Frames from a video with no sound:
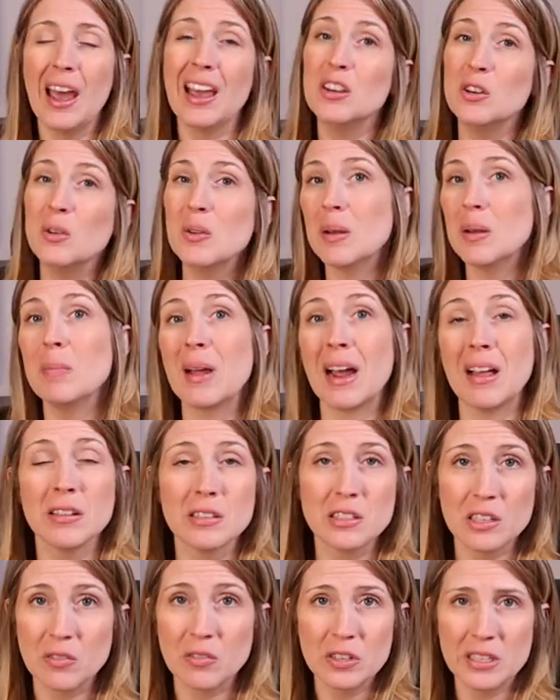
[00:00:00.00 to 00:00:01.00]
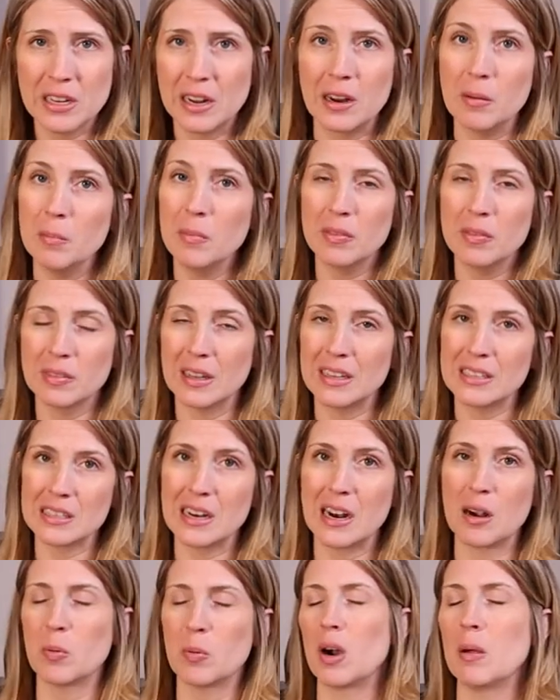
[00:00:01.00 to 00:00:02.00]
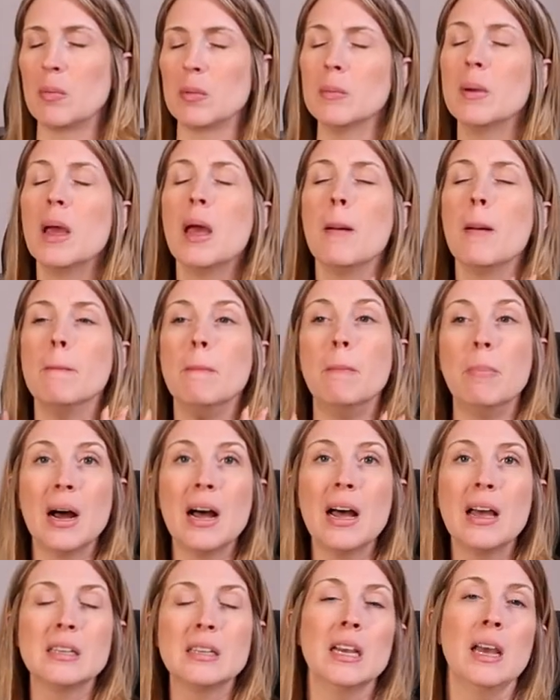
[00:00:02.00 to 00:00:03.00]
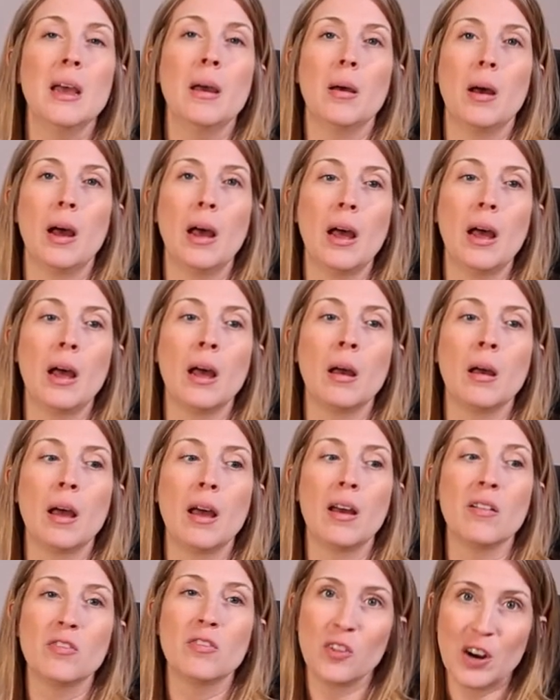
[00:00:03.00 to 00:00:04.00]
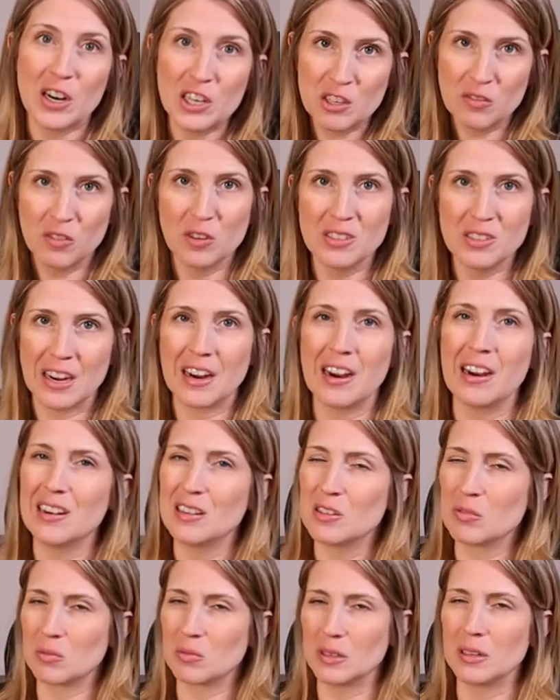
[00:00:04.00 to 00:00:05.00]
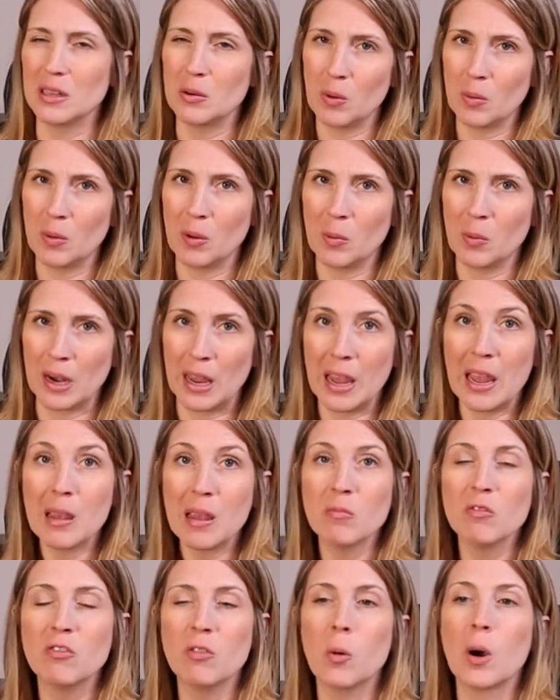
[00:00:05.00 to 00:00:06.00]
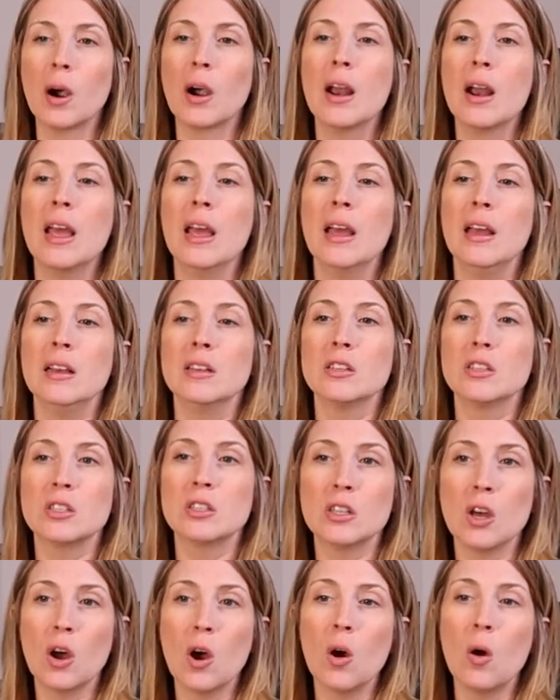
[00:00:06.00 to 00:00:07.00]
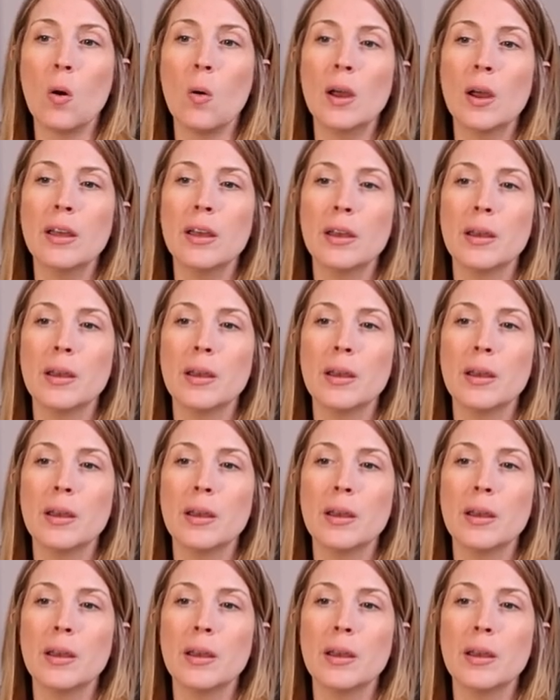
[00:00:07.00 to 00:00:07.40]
and you can balance over time. That's not a problem. But uh, a fresh food diet is really what we want to aim for. So